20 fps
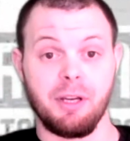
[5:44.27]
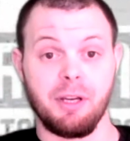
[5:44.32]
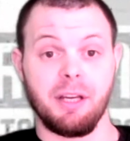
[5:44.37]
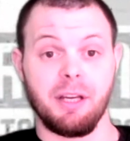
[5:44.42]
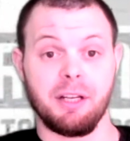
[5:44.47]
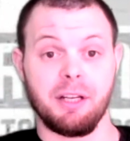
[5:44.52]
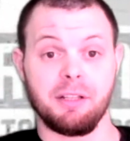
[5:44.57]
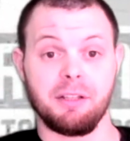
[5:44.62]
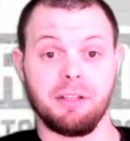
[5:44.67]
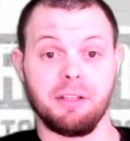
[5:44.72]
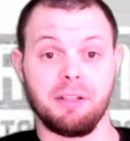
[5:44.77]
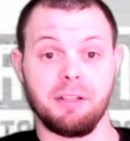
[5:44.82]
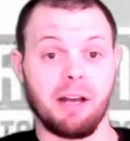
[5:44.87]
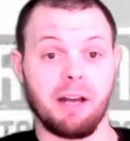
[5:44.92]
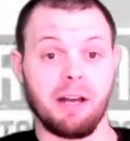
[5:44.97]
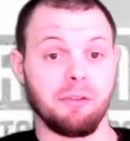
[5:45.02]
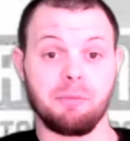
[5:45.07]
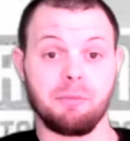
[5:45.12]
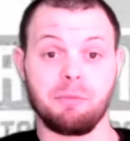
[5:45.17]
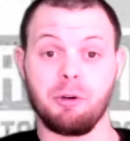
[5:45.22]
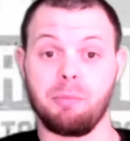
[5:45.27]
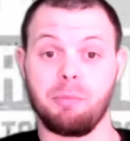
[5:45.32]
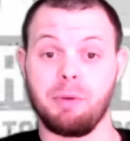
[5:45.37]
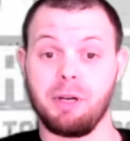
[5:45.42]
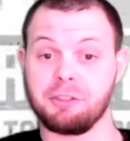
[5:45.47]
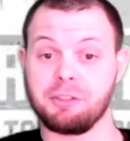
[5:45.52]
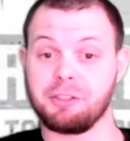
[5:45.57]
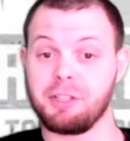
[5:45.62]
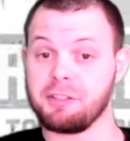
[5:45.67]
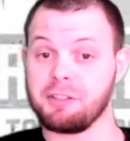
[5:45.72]
And I don't think Bill
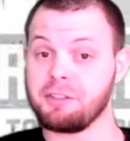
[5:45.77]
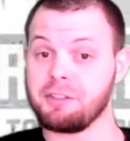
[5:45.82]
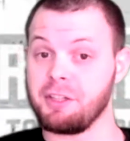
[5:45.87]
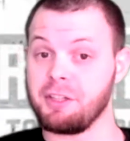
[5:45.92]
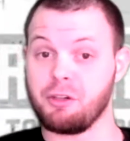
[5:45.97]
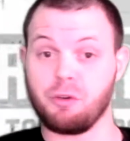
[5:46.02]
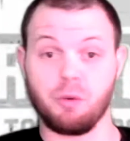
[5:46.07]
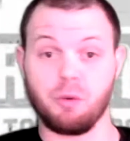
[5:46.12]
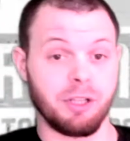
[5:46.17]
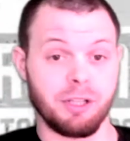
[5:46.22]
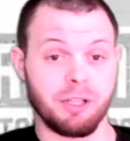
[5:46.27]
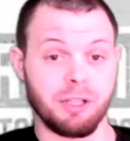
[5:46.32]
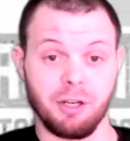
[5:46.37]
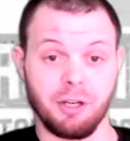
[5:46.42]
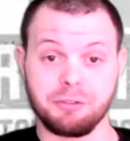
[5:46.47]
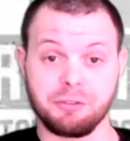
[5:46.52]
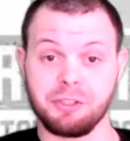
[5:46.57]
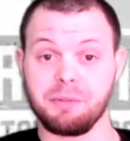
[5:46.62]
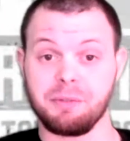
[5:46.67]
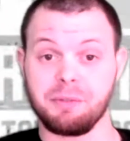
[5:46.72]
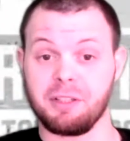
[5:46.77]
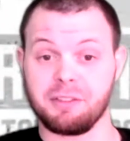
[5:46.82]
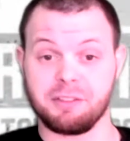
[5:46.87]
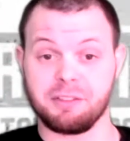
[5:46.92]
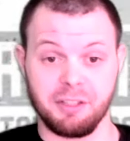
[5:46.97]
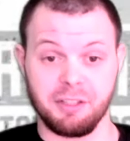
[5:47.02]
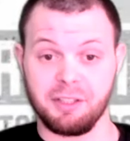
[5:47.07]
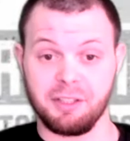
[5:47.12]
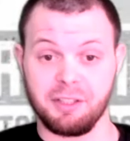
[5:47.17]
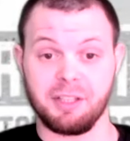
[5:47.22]
Belichick is going to quit coaching
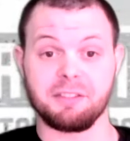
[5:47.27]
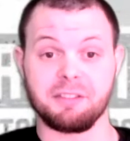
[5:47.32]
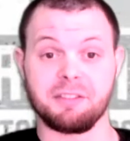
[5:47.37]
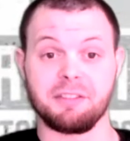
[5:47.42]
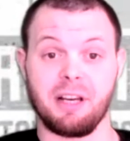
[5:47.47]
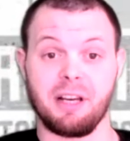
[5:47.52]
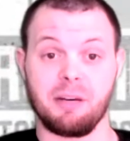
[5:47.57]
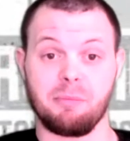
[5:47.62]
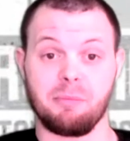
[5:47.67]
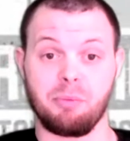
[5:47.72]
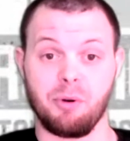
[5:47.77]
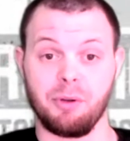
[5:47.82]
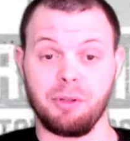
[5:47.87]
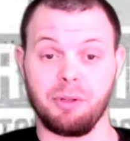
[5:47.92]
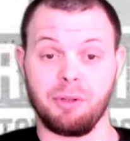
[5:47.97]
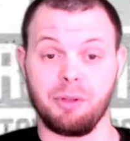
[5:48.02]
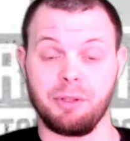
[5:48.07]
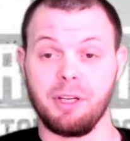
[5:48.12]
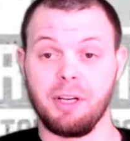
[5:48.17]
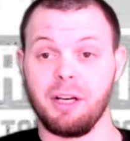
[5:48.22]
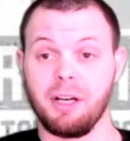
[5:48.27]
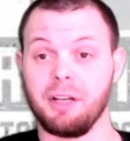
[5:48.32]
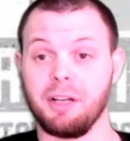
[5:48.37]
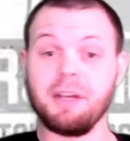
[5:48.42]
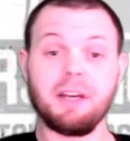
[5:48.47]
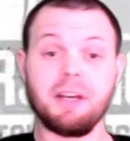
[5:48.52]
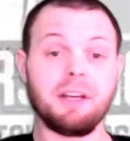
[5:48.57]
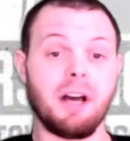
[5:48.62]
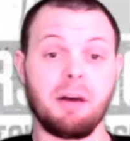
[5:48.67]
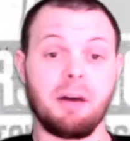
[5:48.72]
until he gets to that point.
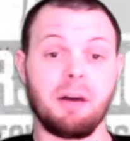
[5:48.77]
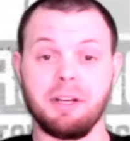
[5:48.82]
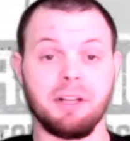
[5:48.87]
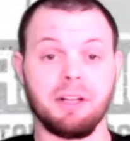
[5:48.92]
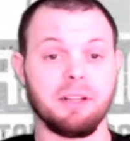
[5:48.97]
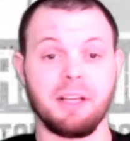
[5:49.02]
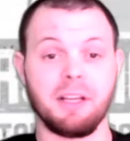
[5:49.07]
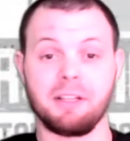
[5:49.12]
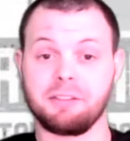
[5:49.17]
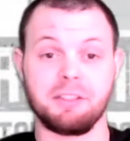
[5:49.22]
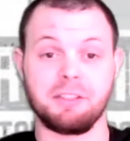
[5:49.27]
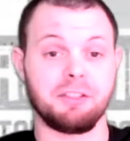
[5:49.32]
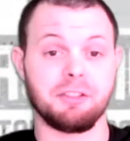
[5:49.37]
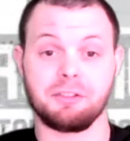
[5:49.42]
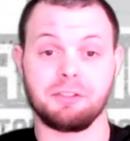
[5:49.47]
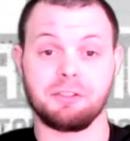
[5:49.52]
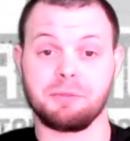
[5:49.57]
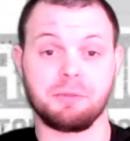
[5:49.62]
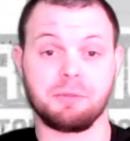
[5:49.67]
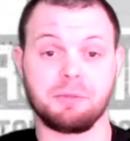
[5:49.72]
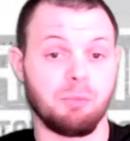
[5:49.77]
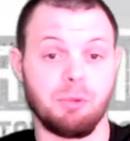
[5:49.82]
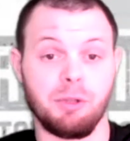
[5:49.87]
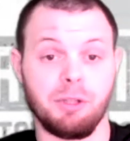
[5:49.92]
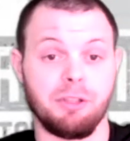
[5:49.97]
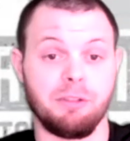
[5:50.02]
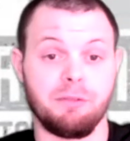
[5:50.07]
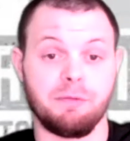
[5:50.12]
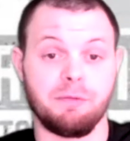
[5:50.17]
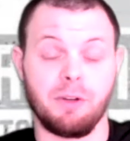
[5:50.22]
Unless he just
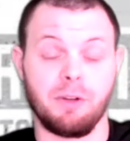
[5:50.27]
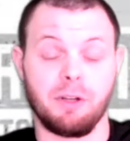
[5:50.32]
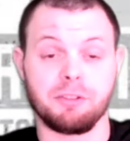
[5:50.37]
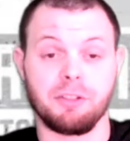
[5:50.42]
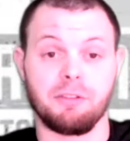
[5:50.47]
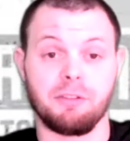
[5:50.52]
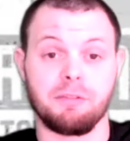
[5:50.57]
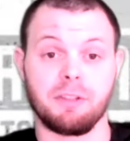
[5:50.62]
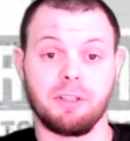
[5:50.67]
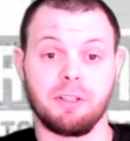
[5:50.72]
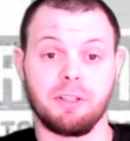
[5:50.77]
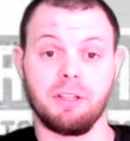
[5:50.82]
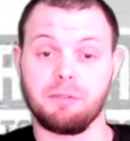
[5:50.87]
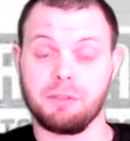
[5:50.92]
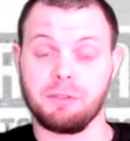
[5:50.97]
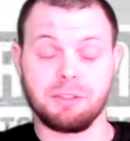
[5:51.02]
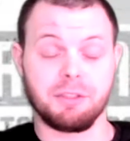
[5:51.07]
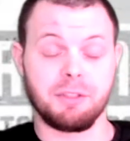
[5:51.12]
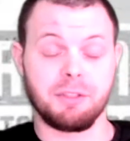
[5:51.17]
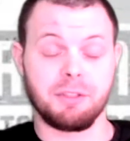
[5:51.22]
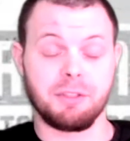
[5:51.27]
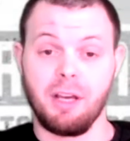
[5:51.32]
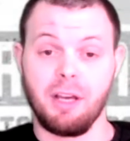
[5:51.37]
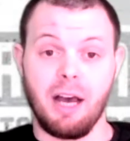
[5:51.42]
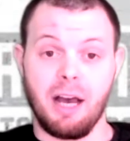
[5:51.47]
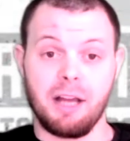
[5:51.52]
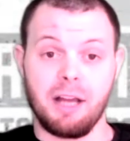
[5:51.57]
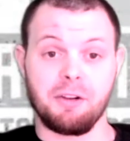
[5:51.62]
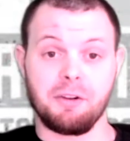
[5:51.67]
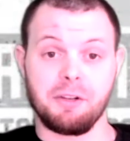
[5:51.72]
completely falls off a cliff, which
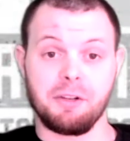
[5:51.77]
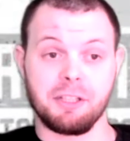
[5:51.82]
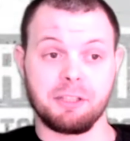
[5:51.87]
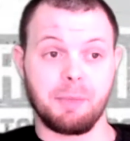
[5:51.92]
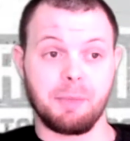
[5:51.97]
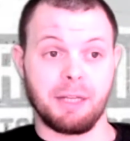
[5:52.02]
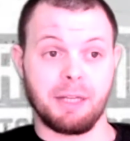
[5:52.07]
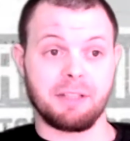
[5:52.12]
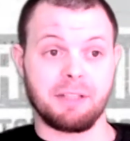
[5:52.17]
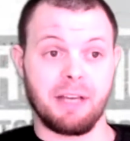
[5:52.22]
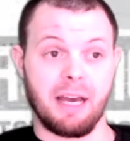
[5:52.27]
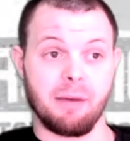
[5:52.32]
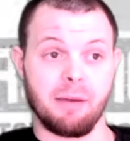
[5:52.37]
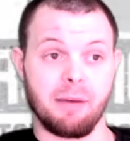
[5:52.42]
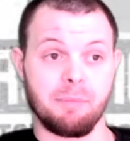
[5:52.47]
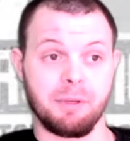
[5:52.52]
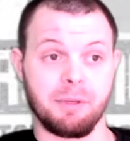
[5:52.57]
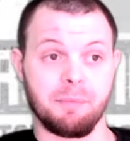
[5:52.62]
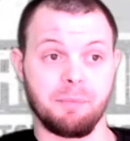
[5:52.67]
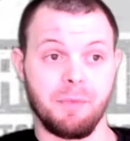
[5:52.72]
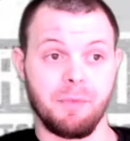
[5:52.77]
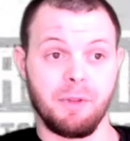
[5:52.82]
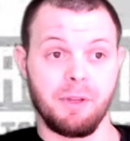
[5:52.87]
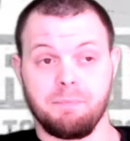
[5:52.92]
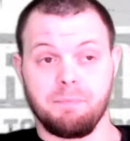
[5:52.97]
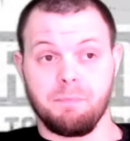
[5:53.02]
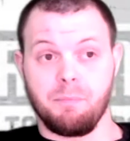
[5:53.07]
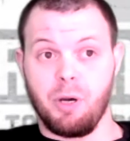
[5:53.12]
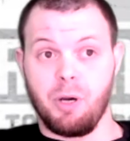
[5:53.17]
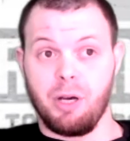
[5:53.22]
I don't expect to happen.
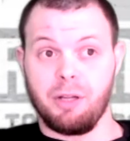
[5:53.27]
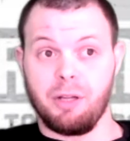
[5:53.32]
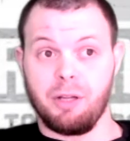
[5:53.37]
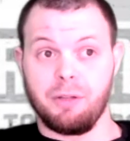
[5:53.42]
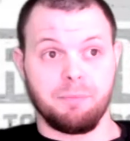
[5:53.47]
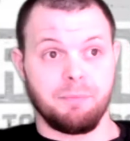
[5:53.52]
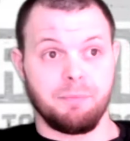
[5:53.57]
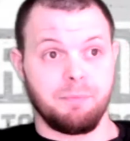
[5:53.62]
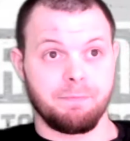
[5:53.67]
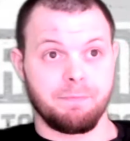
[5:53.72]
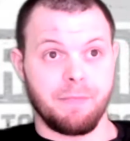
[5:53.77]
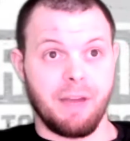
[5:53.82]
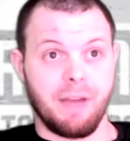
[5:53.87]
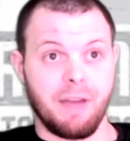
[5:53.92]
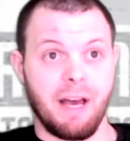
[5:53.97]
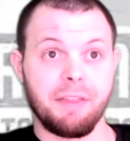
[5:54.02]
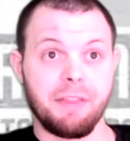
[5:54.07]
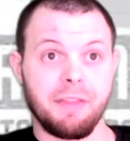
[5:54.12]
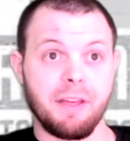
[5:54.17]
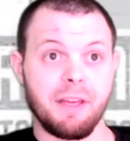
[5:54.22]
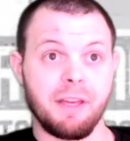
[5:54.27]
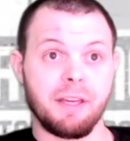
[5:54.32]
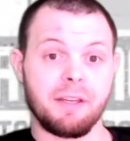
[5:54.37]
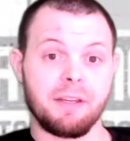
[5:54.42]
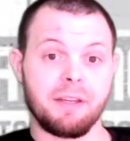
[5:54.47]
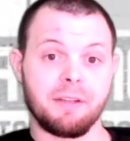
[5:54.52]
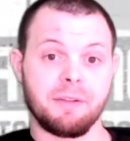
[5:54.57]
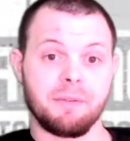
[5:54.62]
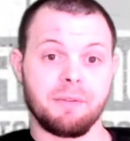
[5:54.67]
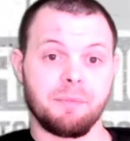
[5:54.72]
But I think
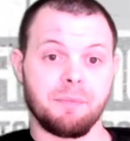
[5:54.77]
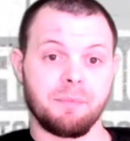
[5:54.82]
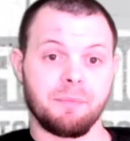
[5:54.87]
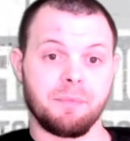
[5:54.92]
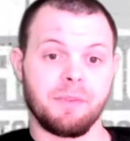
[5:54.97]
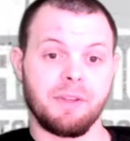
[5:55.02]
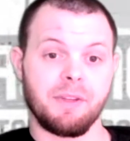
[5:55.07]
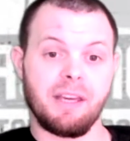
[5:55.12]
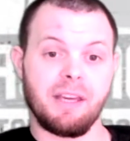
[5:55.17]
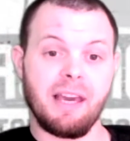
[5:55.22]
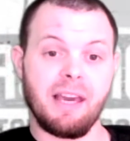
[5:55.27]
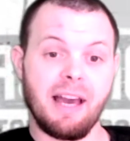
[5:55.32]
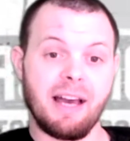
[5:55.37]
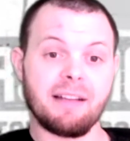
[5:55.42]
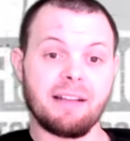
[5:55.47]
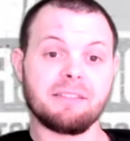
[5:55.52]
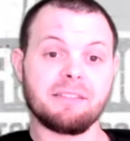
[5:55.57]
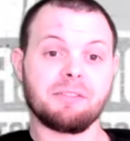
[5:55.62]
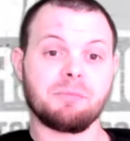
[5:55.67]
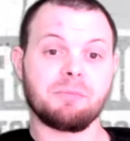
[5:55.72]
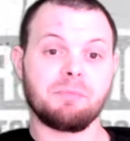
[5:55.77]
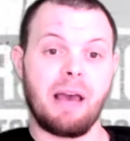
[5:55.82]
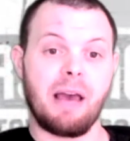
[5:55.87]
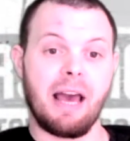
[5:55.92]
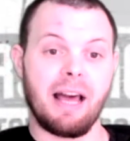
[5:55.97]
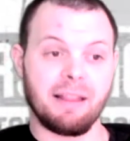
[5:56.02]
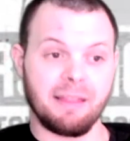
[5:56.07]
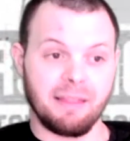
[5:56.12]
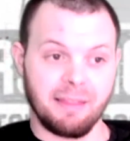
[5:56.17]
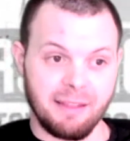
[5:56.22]
he has
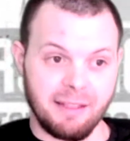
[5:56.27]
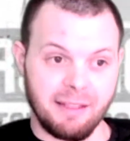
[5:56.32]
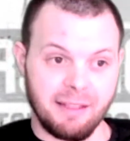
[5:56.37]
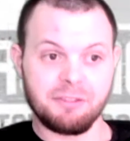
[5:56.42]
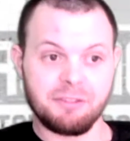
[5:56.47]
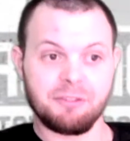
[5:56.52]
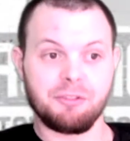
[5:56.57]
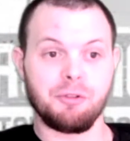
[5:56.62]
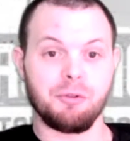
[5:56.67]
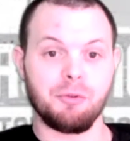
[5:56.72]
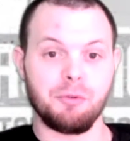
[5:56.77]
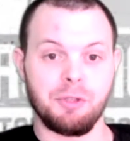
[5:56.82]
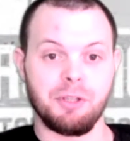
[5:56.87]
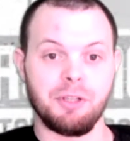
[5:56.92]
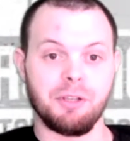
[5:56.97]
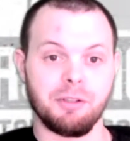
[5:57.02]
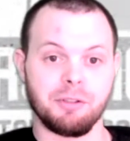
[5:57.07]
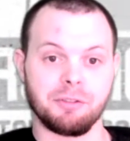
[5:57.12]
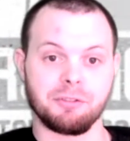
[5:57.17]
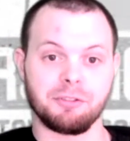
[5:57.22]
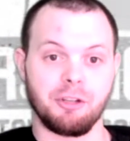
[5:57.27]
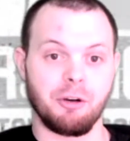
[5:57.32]
at least 2 years.